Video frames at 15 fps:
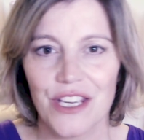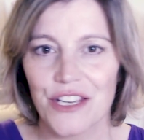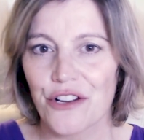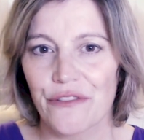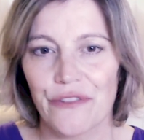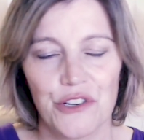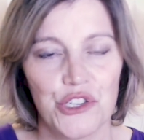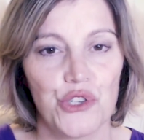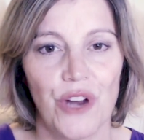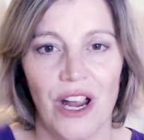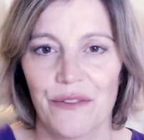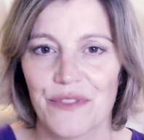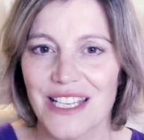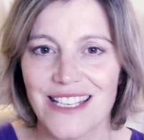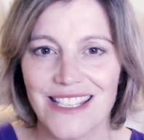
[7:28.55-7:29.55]
Your first
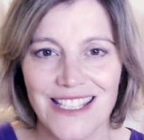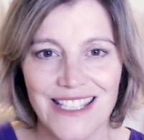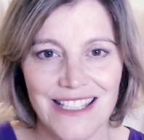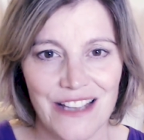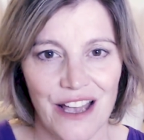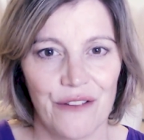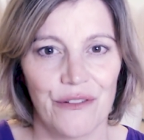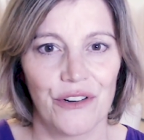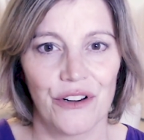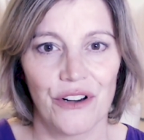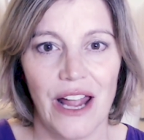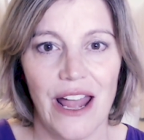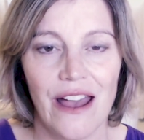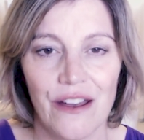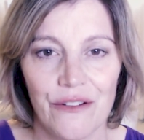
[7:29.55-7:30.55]
draft is never,
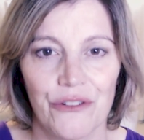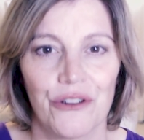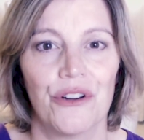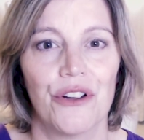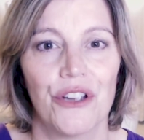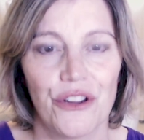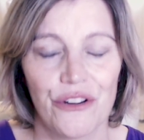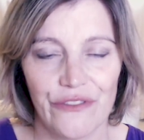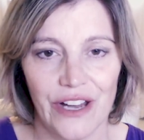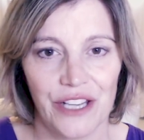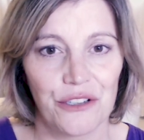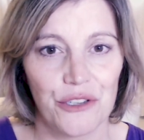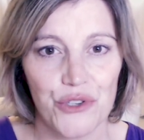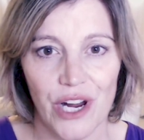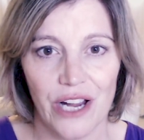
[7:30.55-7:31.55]
ever your
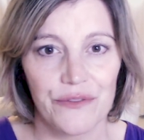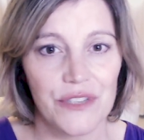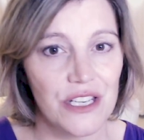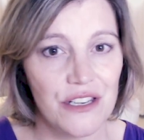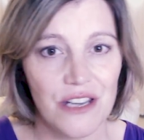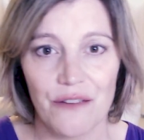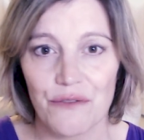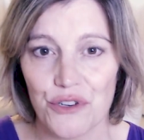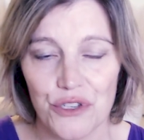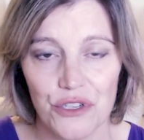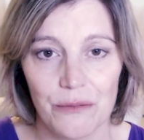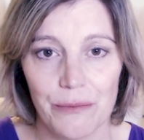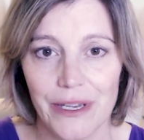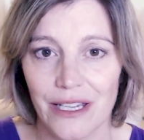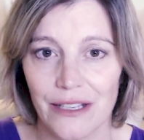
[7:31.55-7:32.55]
final draft. It never
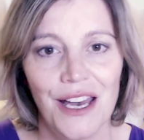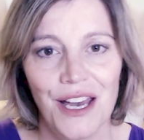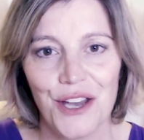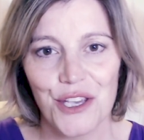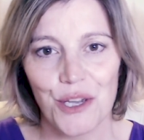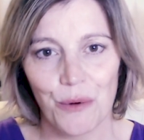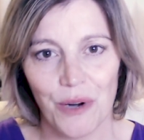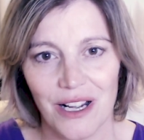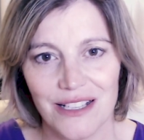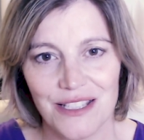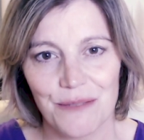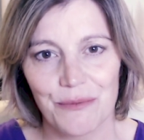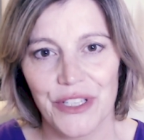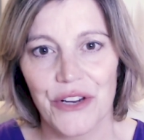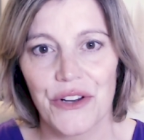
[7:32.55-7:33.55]
should be. You work on
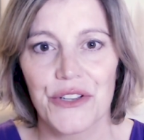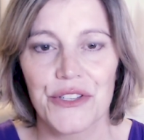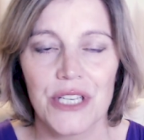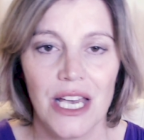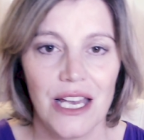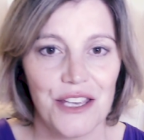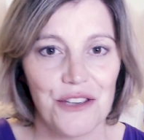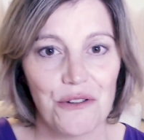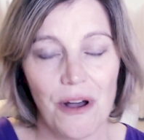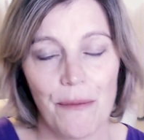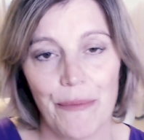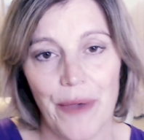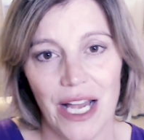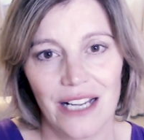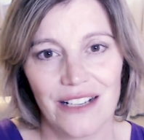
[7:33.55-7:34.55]
some lyrics, you come
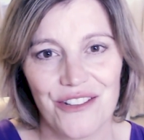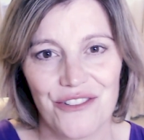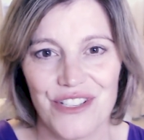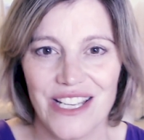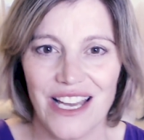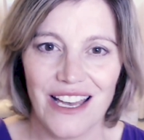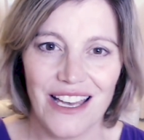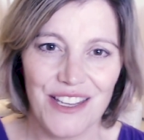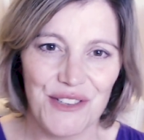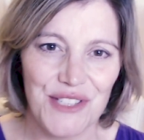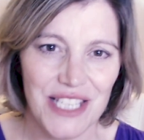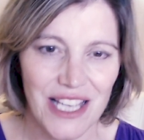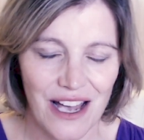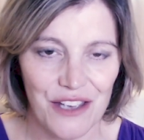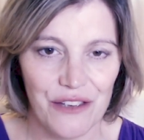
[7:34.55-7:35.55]
back another day, you
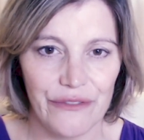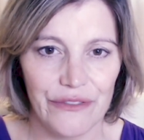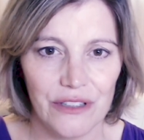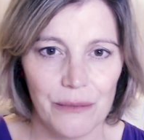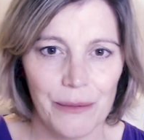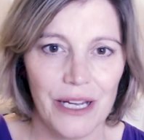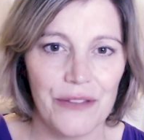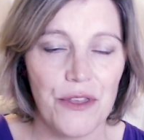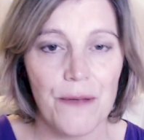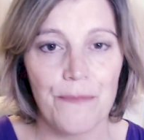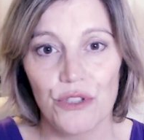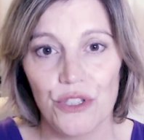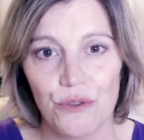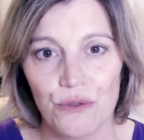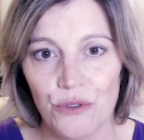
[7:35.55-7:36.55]
see how you feel about them,
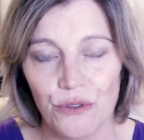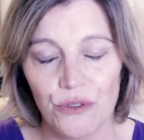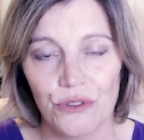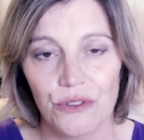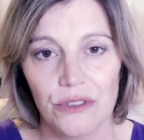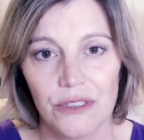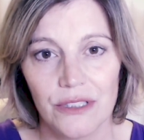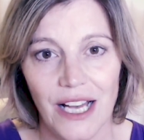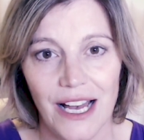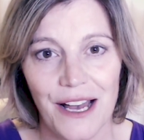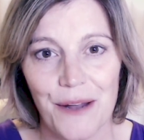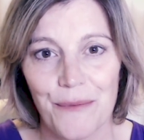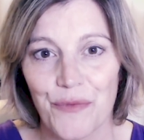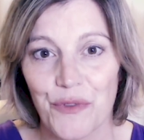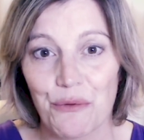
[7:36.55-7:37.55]
you Google
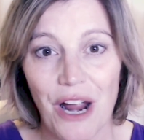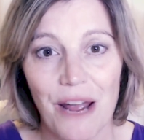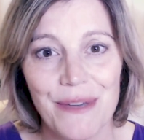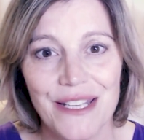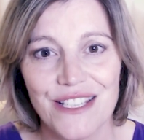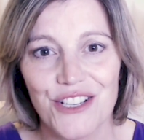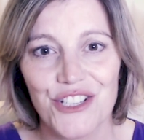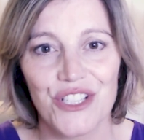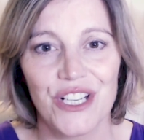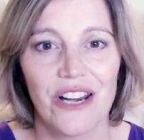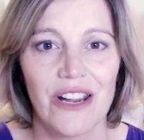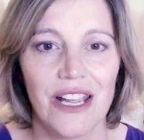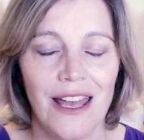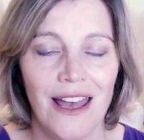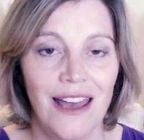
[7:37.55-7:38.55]
um, rhyming
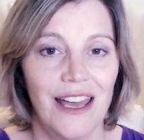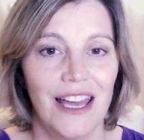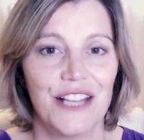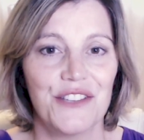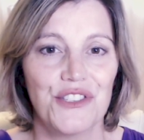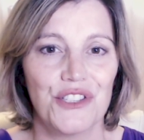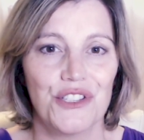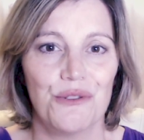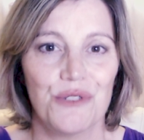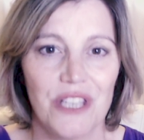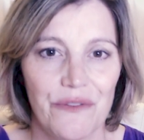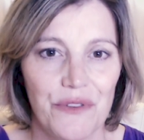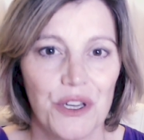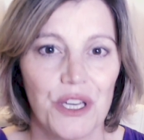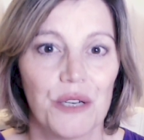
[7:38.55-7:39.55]
dictionary, and you see
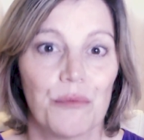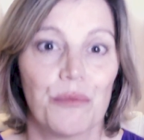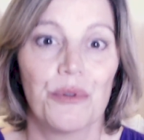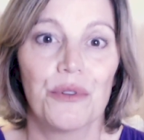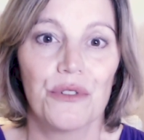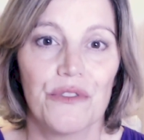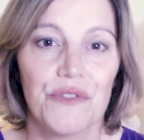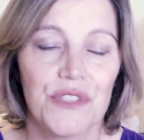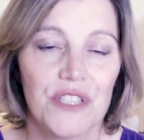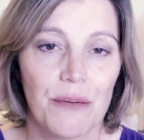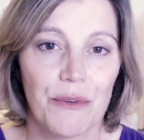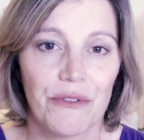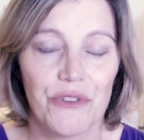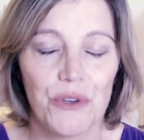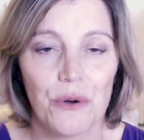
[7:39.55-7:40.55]
if you can improve some
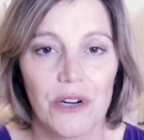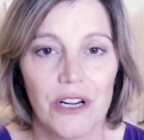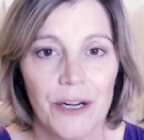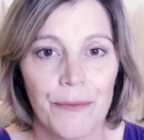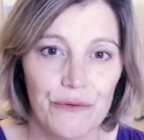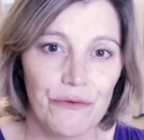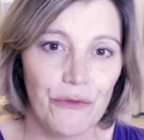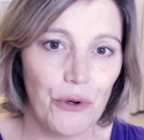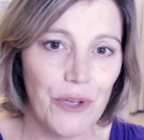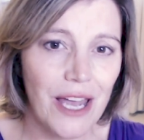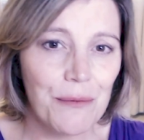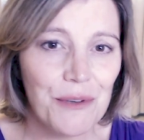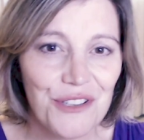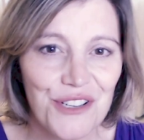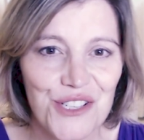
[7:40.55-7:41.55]
of your
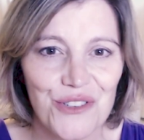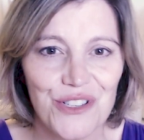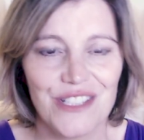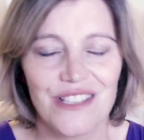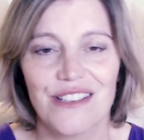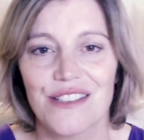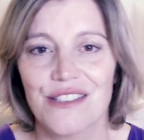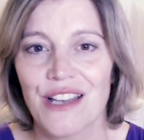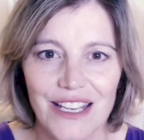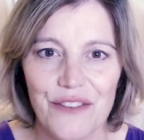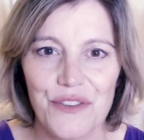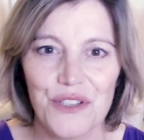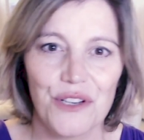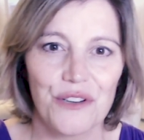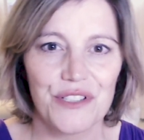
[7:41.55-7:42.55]
vocabulary choices.
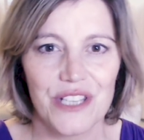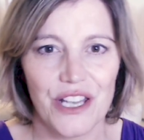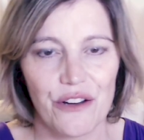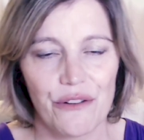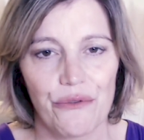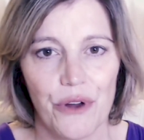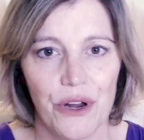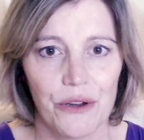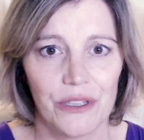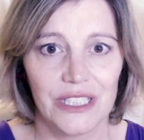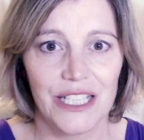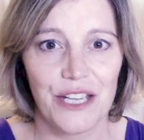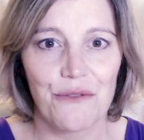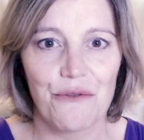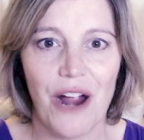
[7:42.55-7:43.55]
If you notice that you're
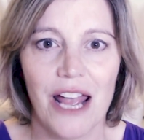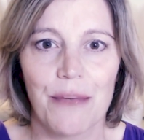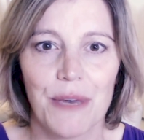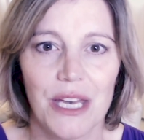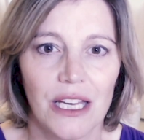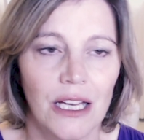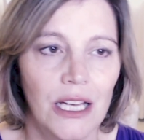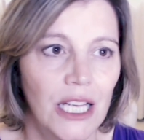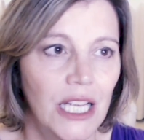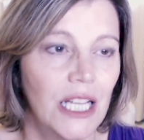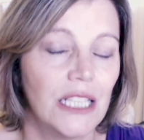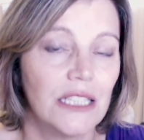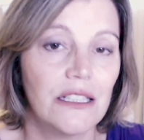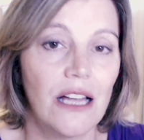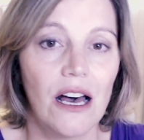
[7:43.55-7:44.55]
frequently rhyming
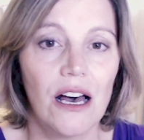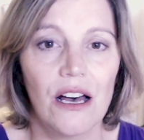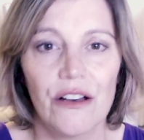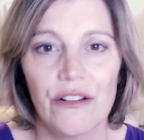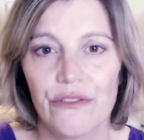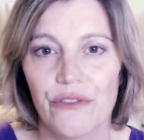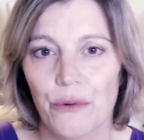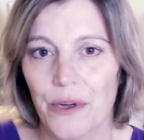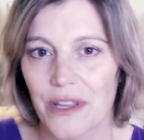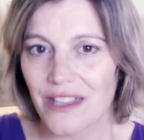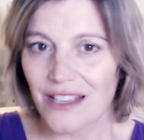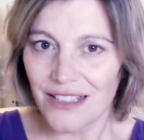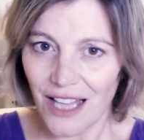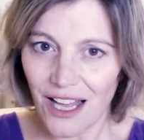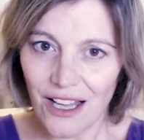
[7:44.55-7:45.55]
love with
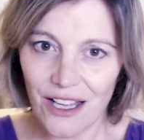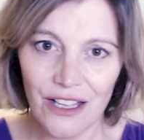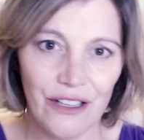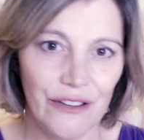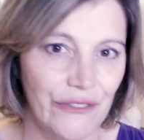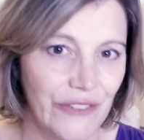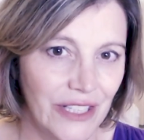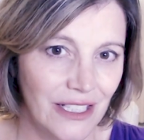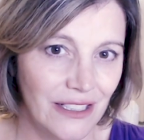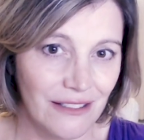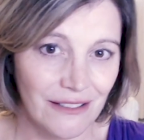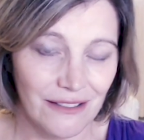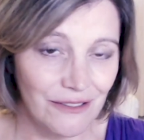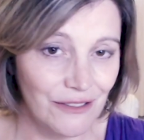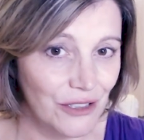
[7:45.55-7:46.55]
glove
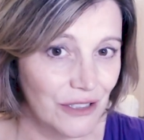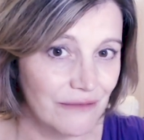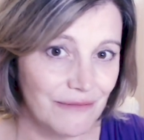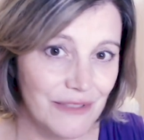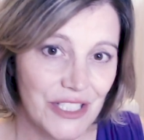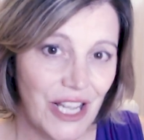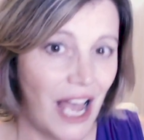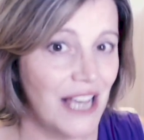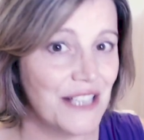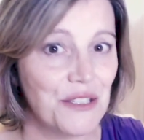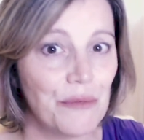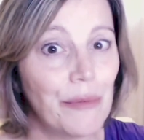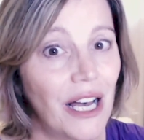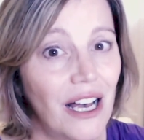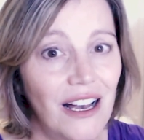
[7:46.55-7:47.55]
and skies
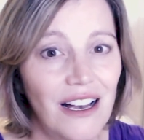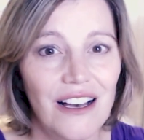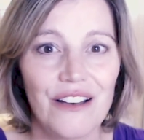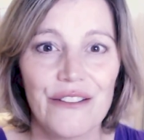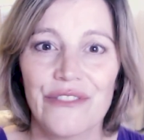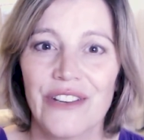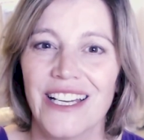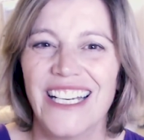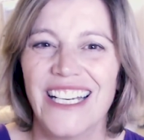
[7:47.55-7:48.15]
above.